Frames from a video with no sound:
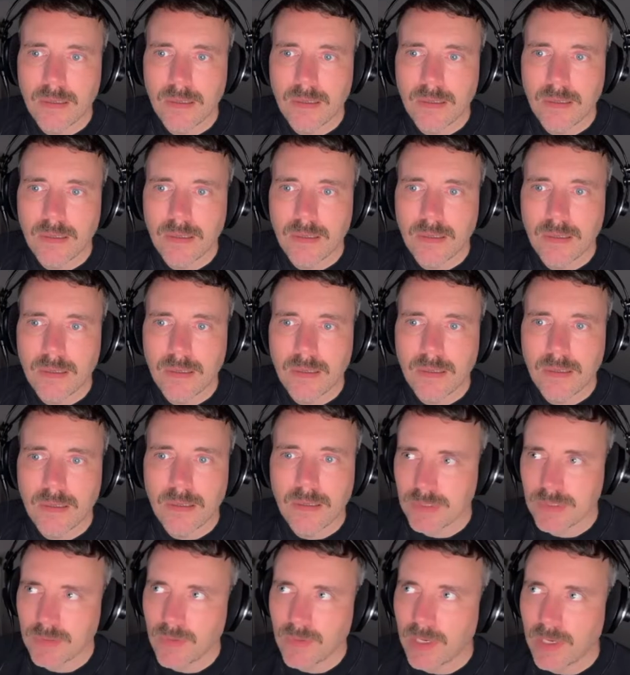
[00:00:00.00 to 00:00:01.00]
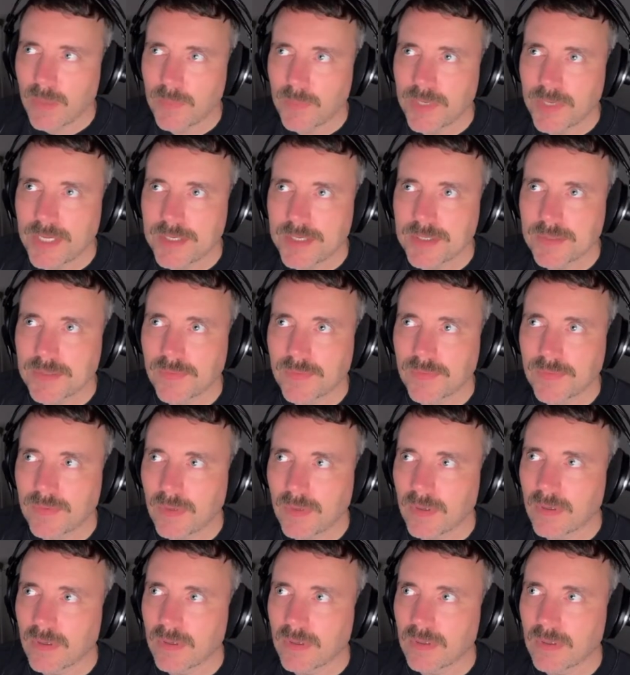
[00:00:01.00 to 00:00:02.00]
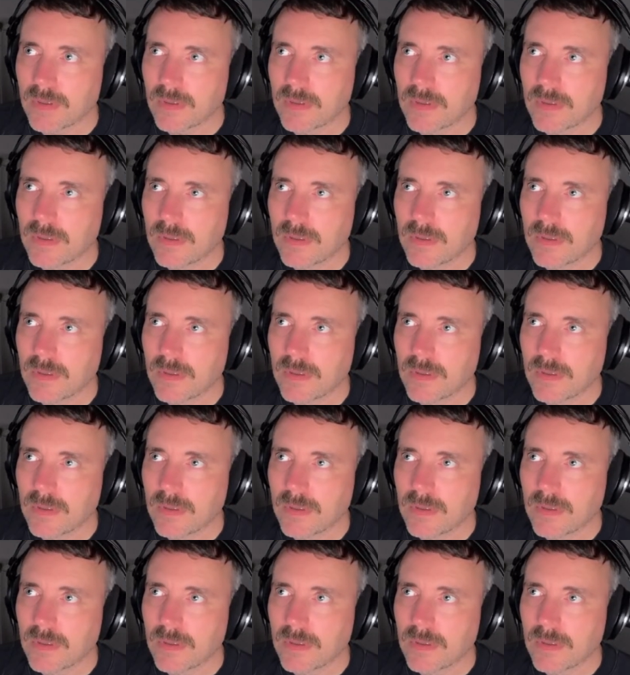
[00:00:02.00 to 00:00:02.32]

I think personal recommendations are